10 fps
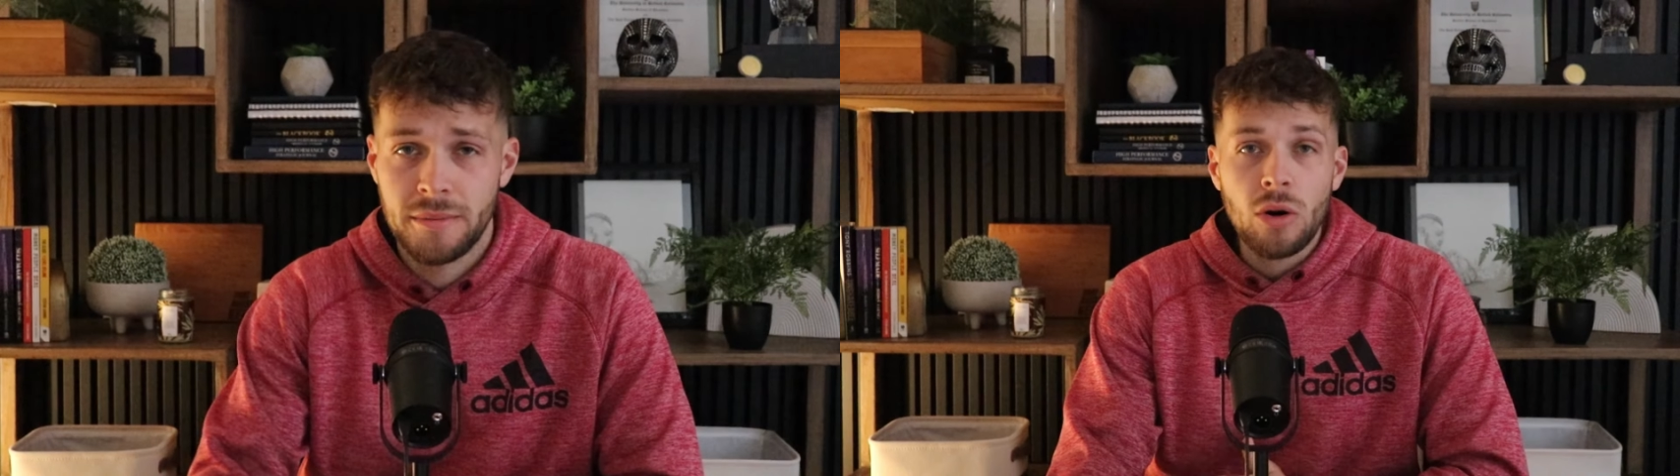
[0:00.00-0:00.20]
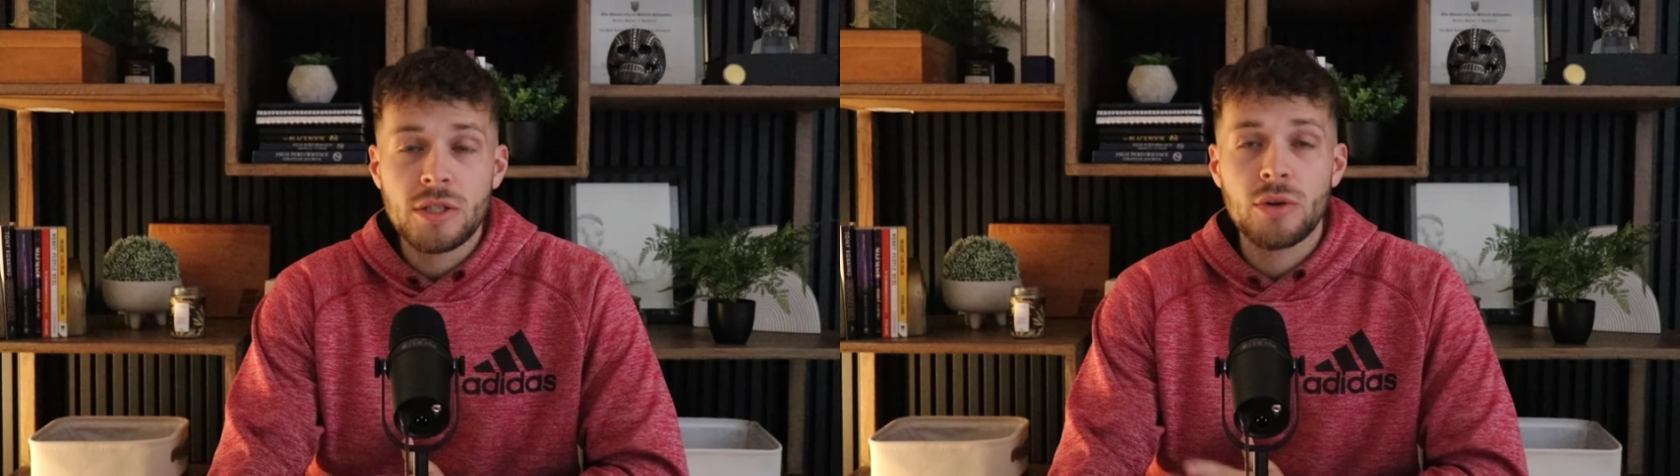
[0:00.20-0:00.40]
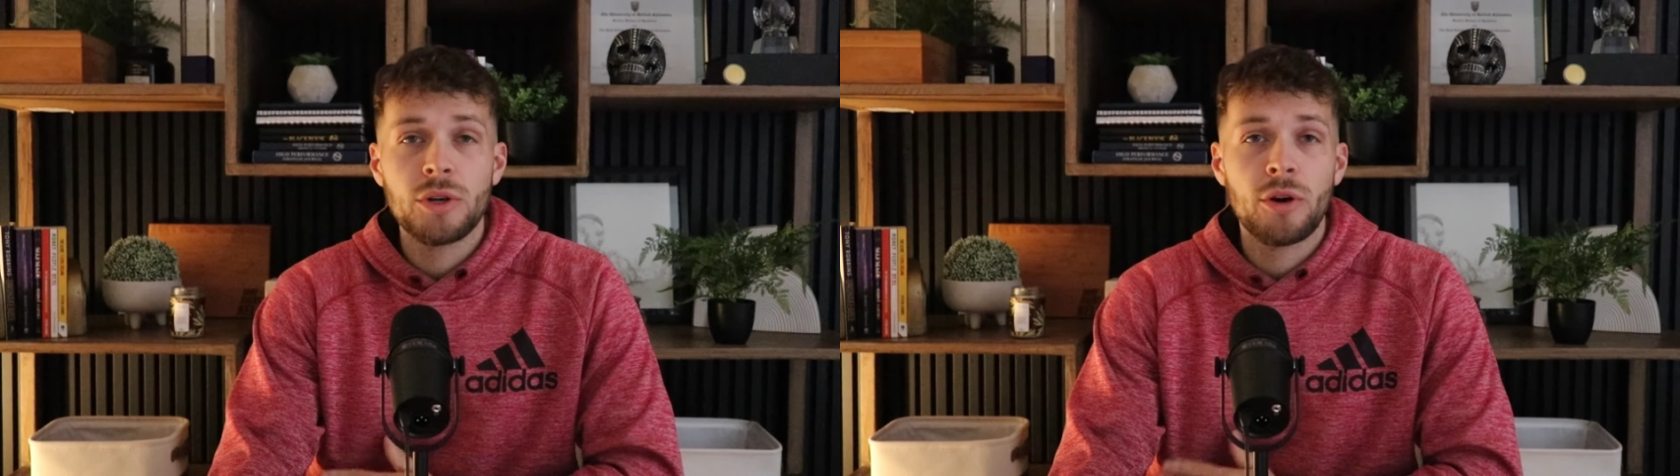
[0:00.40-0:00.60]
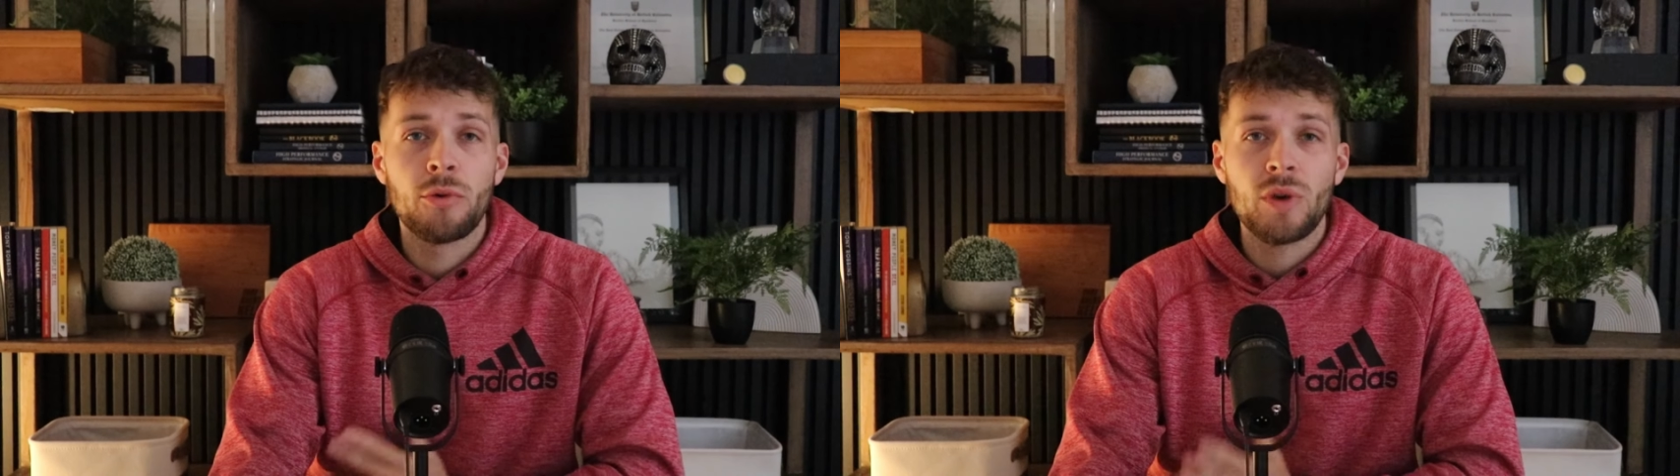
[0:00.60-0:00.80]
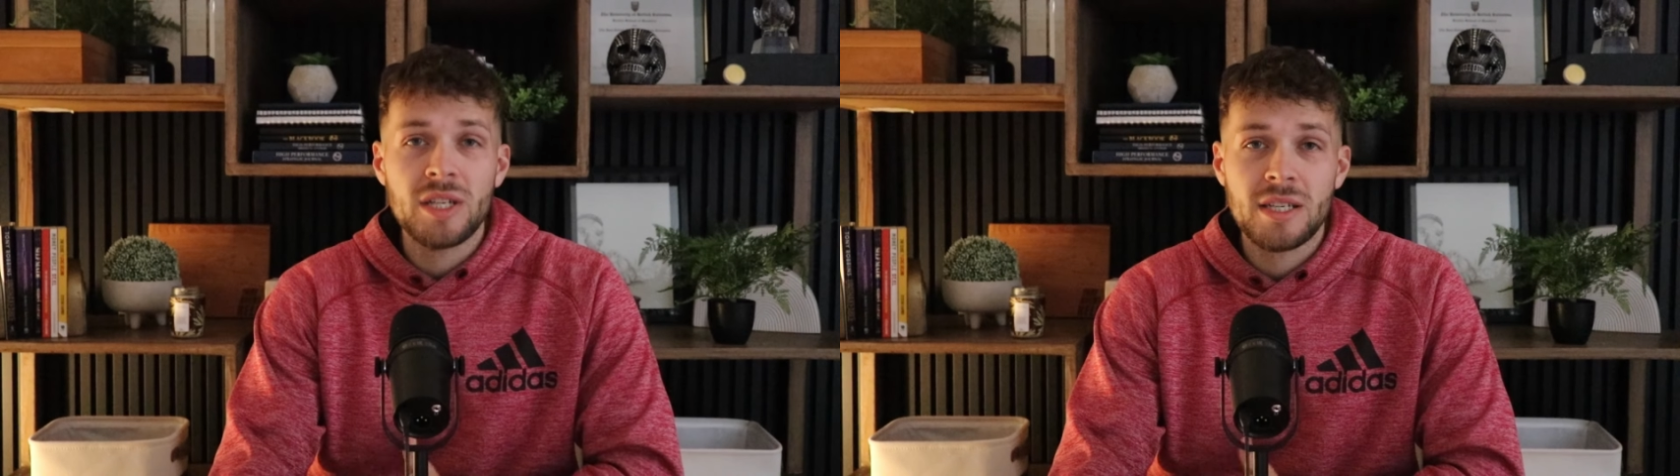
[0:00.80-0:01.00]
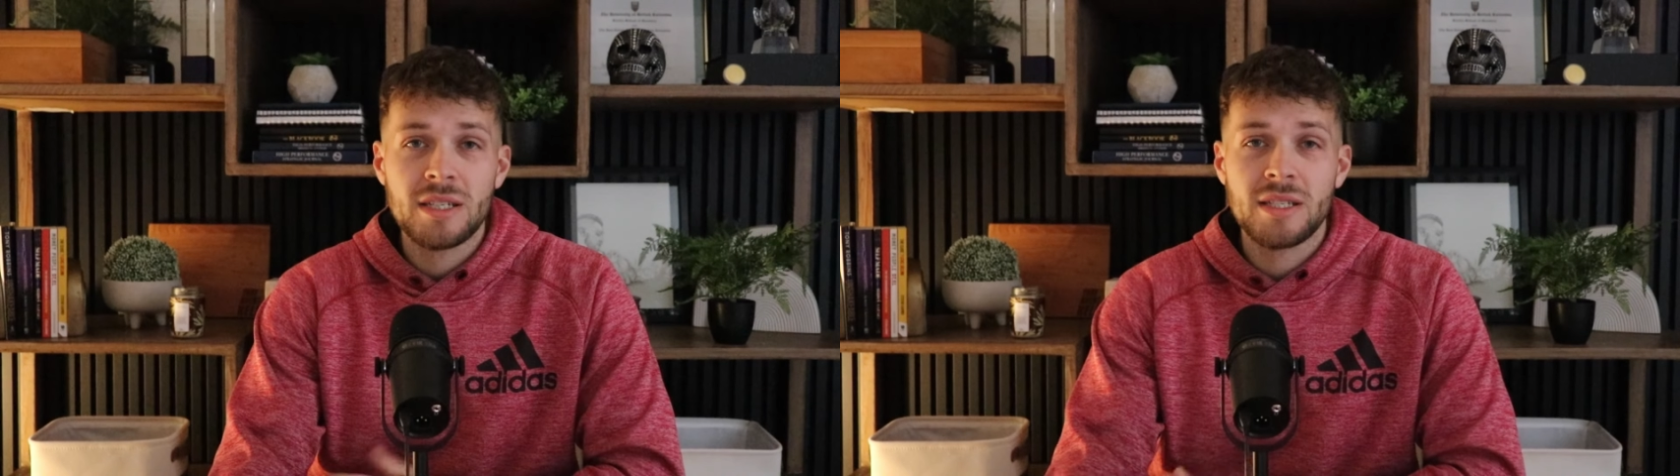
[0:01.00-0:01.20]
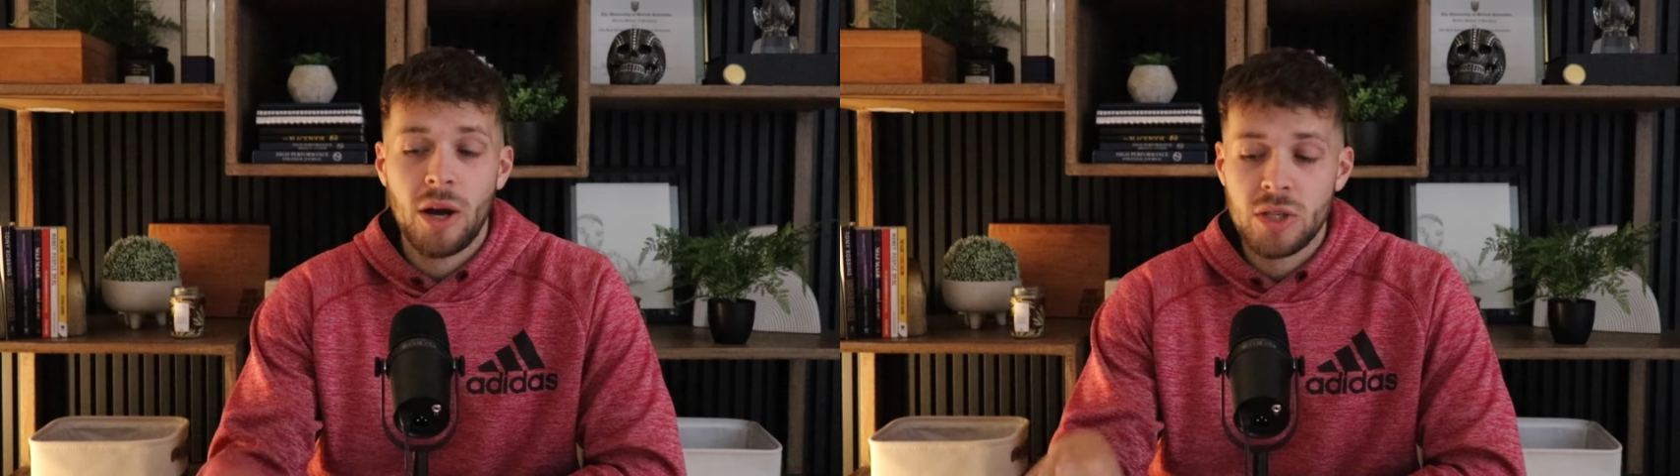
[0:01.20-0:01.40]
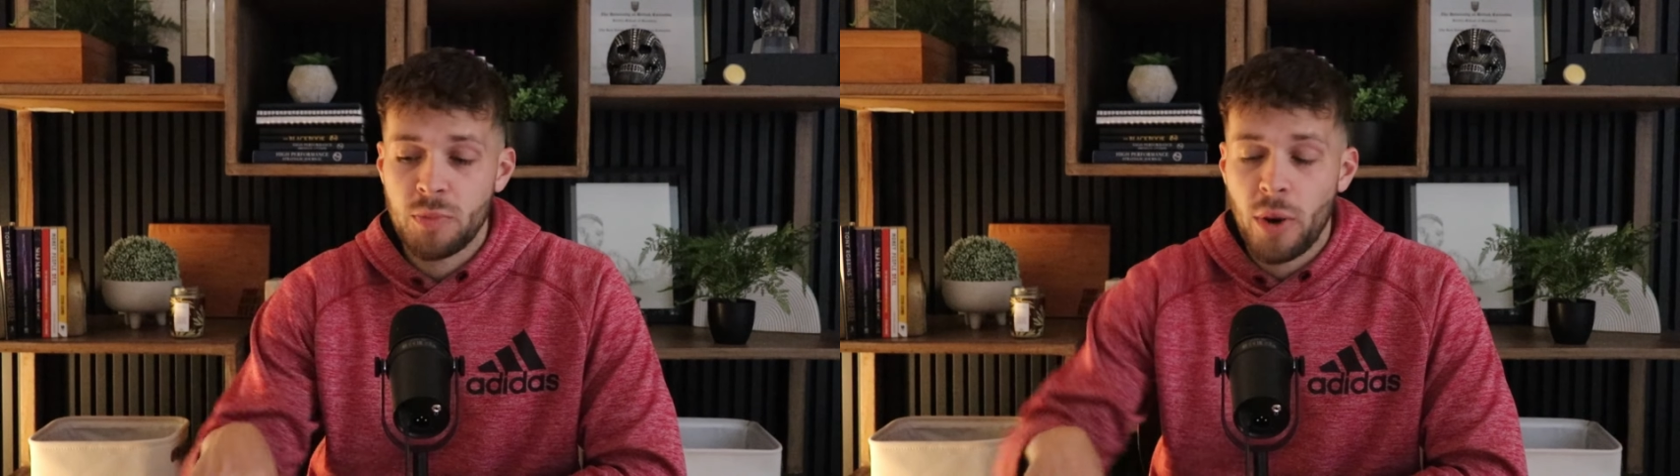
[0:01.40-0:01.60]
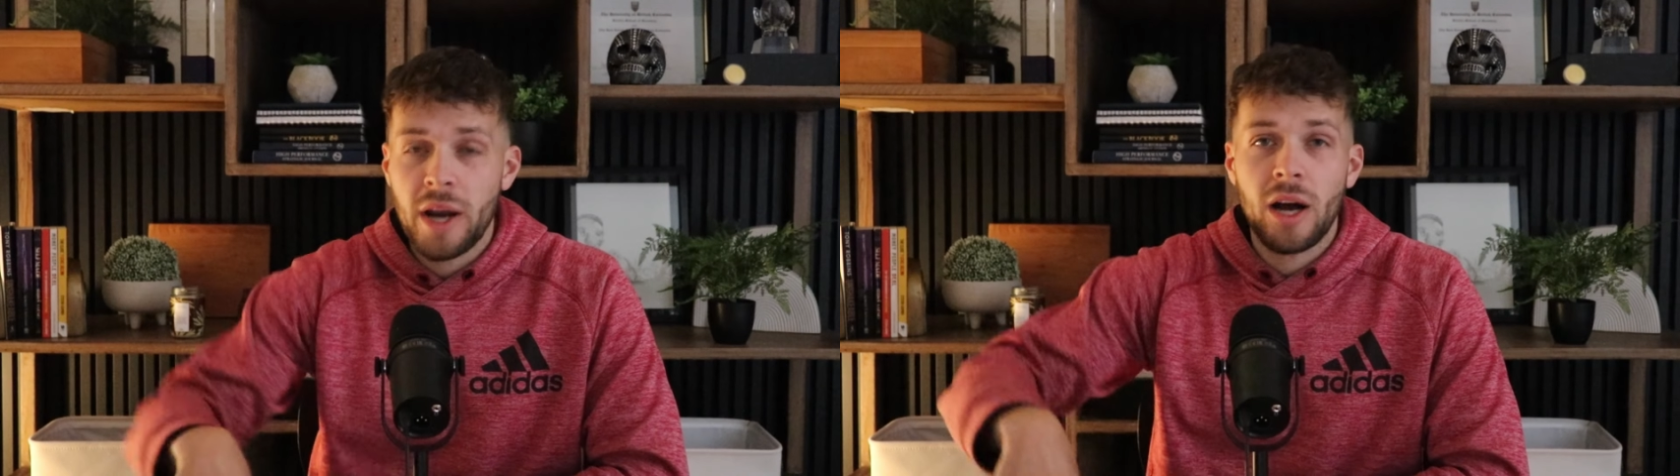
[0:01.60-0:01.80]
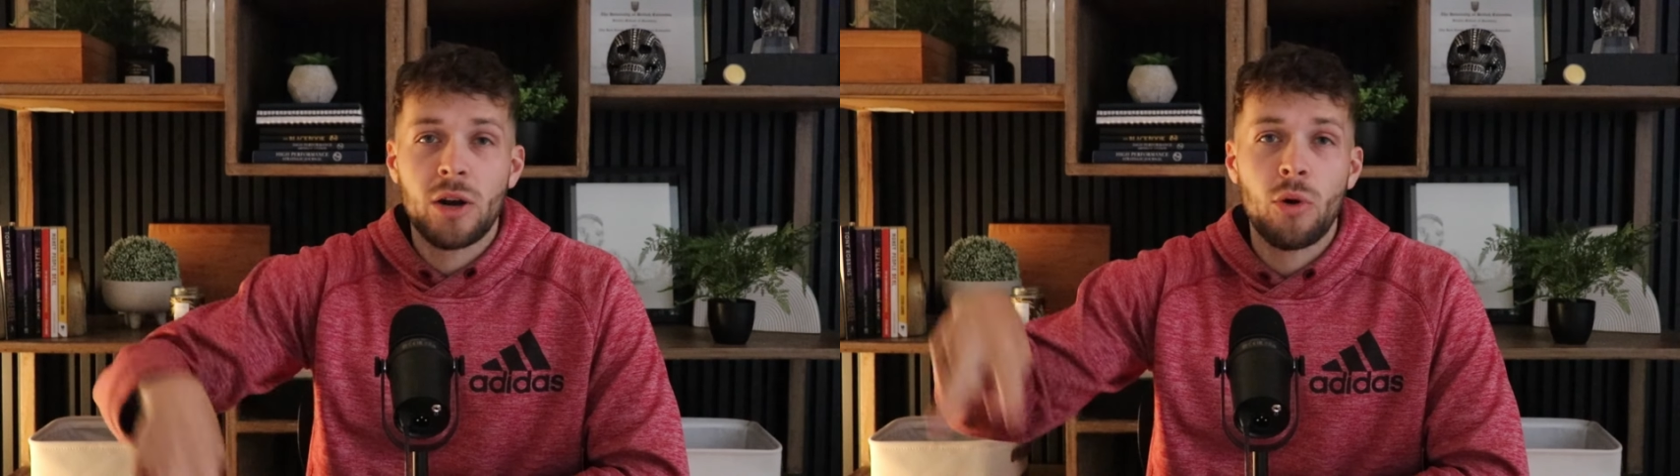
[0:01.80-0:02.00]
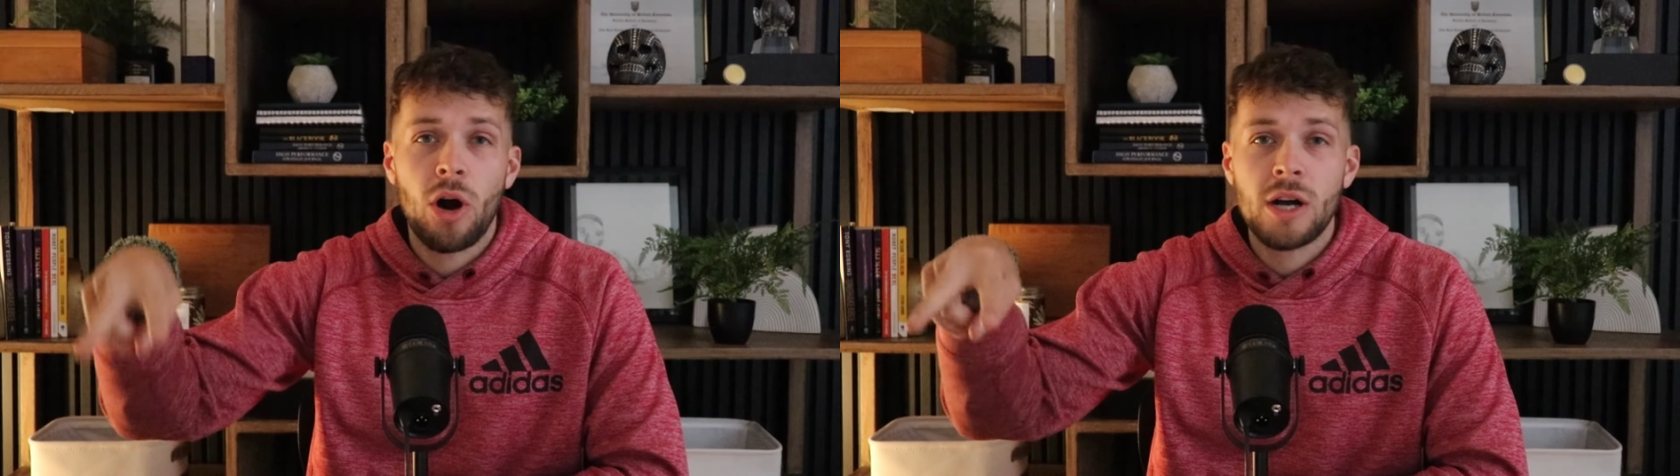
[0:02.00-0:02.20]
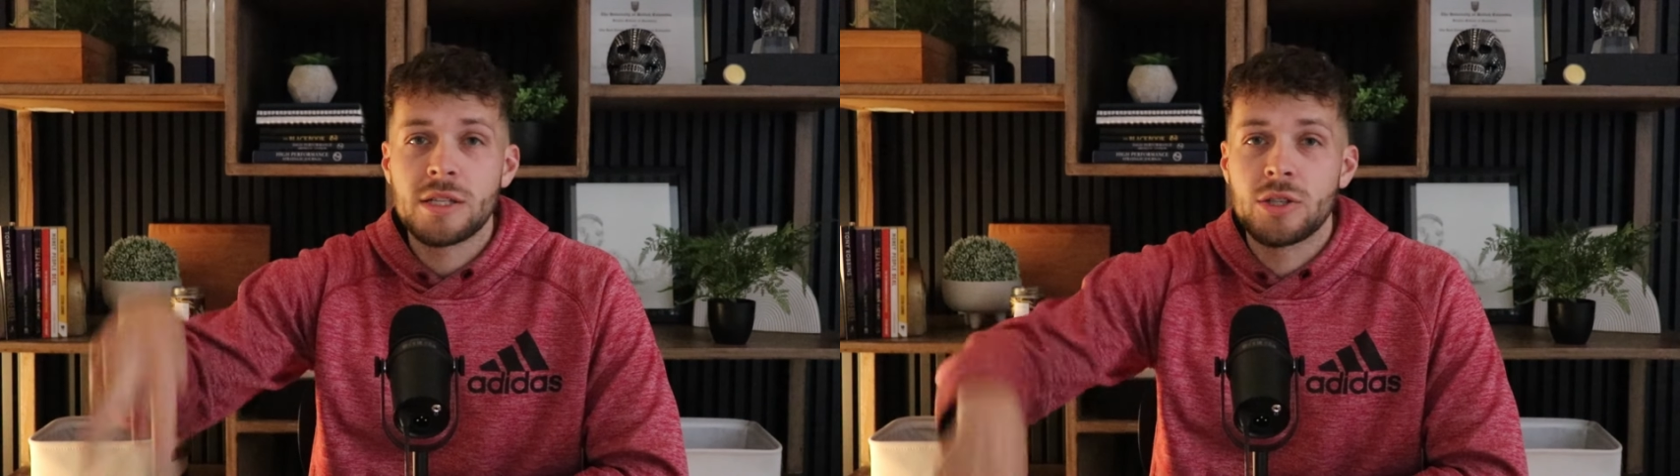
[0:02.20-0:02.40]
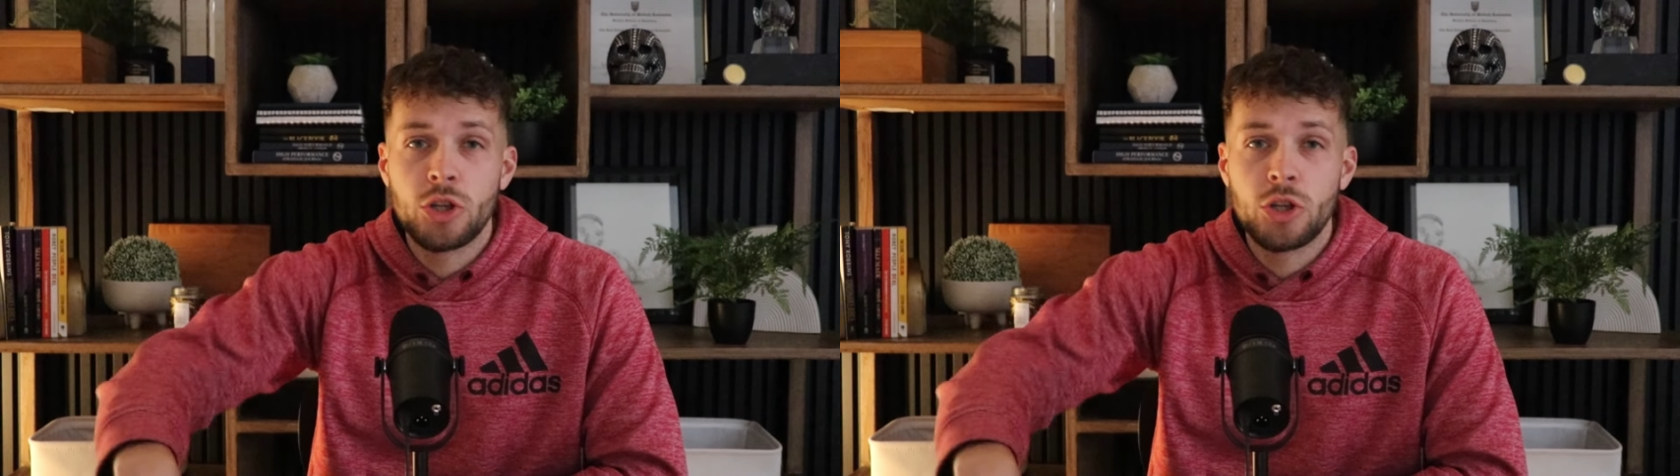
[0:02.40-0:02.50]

Also, your risk is now spread across